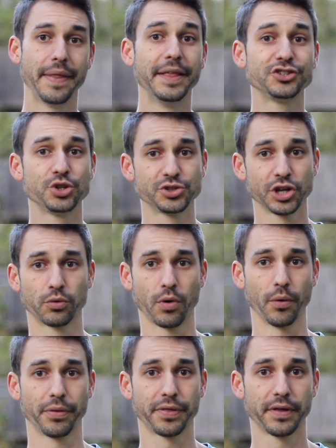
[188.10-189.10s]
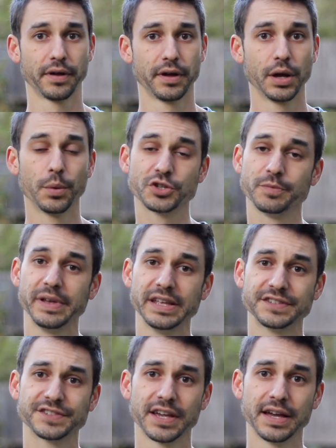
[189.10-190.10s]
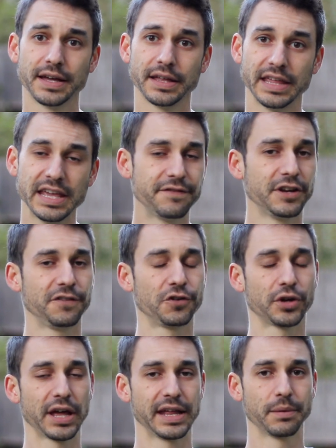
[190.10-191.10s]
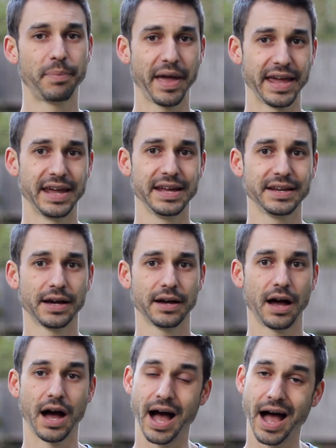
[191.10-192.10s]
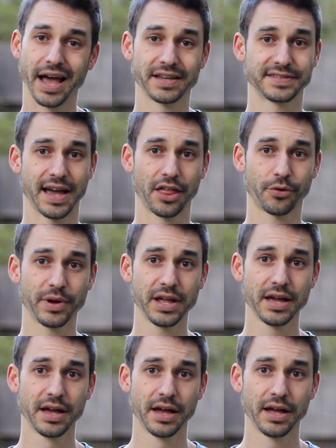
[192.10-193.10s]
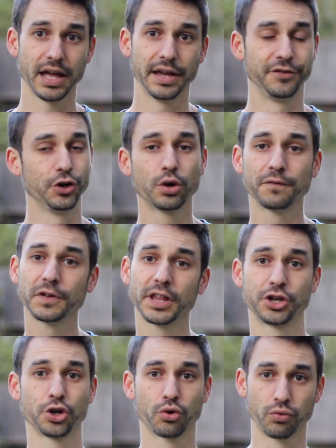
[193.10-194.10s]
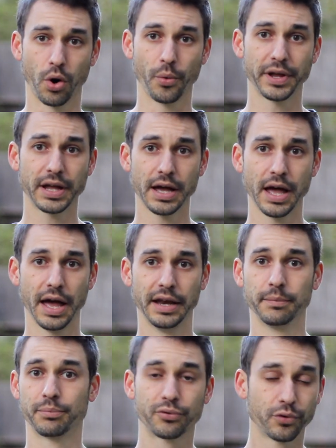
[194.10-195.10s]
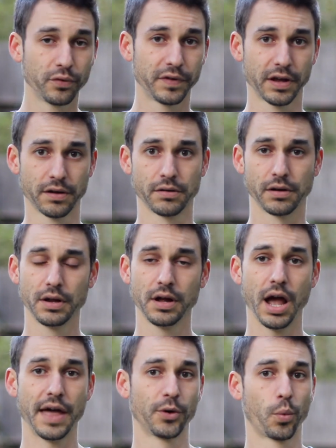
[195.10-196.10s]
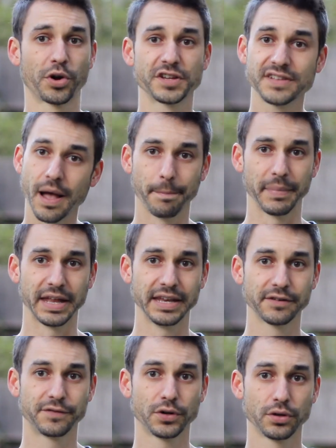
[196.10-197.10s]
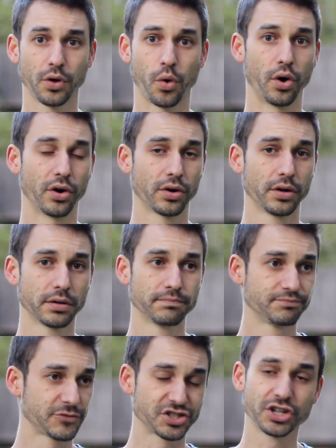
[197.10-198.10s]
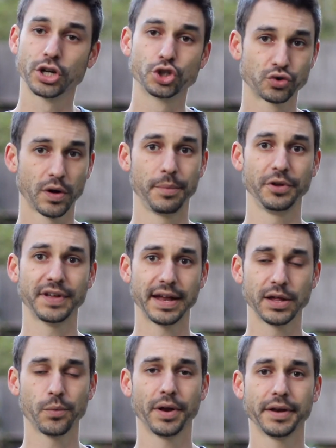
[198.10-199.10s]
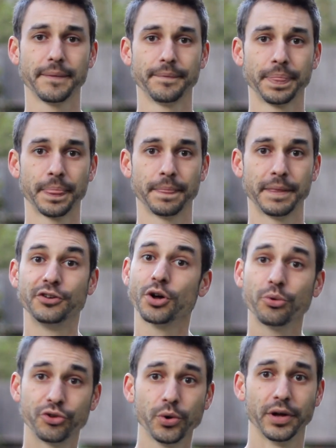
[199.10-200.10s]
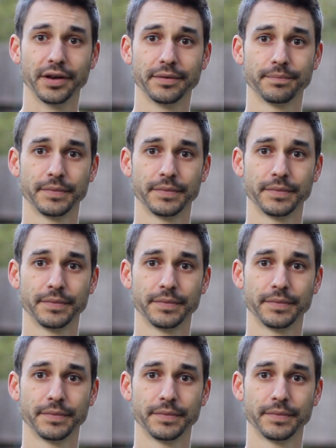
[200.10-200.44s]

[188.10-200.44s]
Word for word: and then choosing growth, which means even if you're getting paid a high salary, if you don't feel like you're growing and improving and the work is not meaningful or doesn't contribute to anyone, then don't do it.